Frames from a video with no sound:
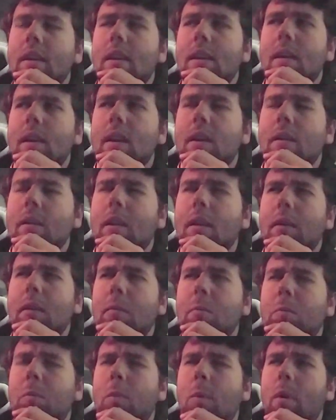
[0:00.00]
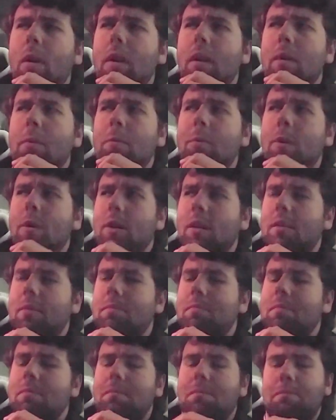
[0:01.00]
it it it, it wor-
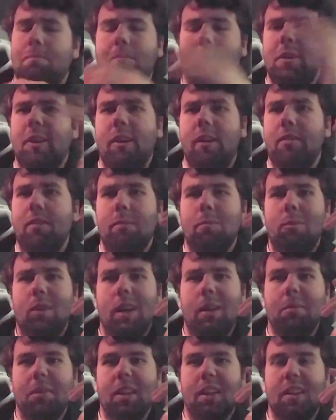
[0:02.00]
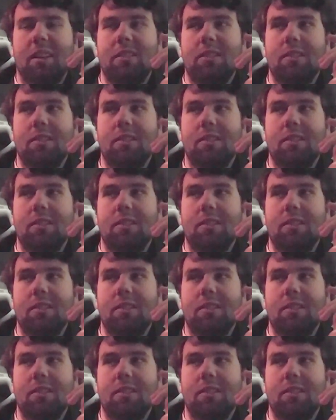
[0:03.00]
sorry if I'm rambling